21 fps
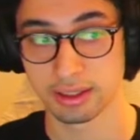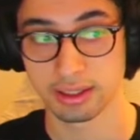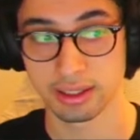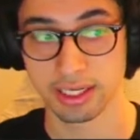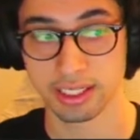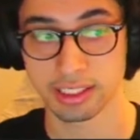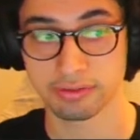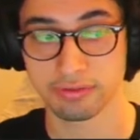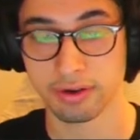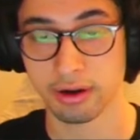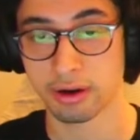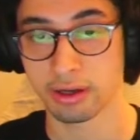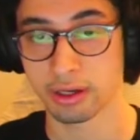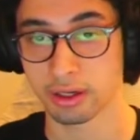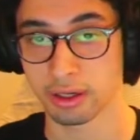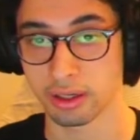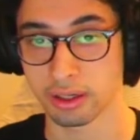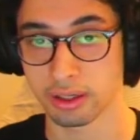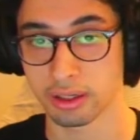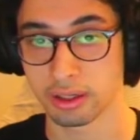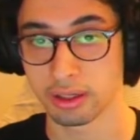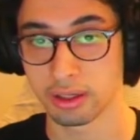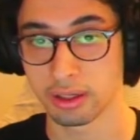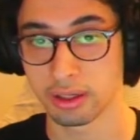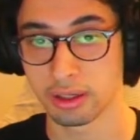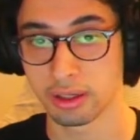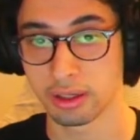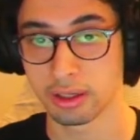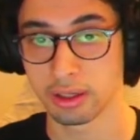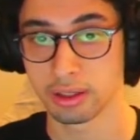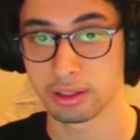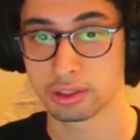It's very good.
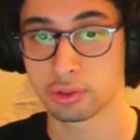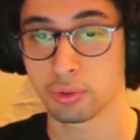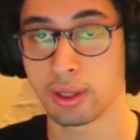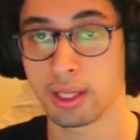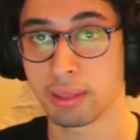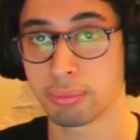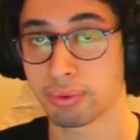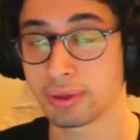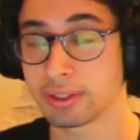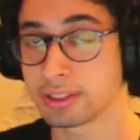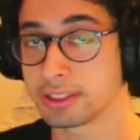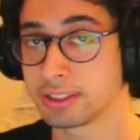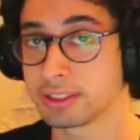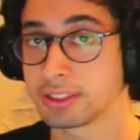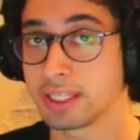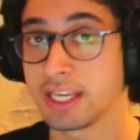Twilight Princess